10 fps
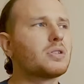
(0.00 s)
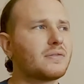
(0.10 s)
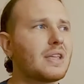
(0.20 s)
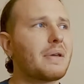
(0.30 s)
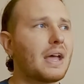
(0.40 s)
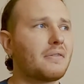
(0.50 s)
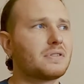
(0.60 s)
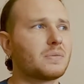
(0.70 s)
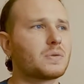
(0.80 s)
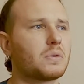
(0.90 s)
Most of them have
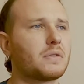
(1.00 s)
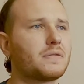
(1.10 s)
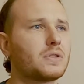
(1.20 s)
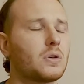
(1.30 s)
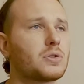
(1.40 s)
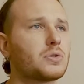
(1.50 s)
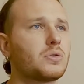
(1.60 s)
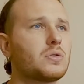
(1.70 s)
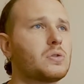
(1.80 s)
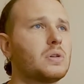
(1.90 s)
some sort of
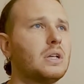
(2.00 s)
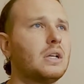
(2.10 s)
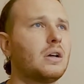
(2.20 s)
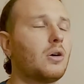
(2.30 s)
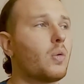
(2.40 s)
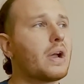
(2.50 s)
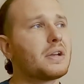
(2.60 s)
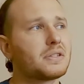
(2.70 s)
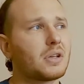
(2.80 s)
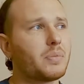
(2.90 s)
social
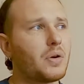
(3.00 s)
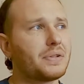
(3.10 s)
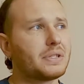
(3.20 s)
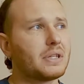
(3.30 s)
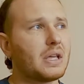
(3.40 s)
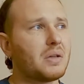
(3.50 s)
awareness component to